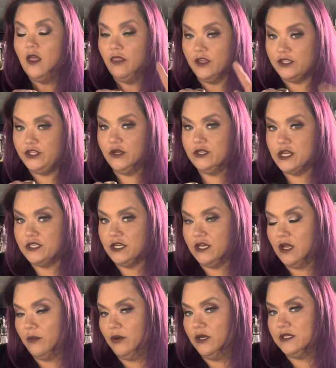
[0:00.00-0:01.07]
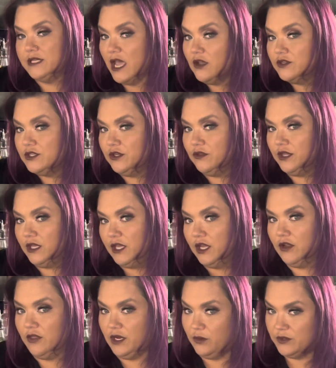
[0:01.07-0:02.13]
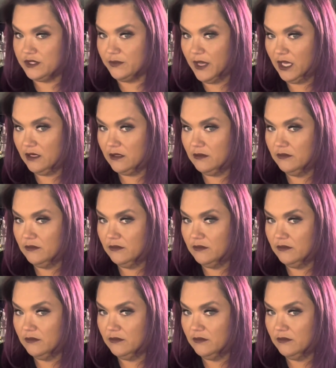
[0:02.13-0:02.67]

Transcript: The 2-digit number tells you the year that it was made.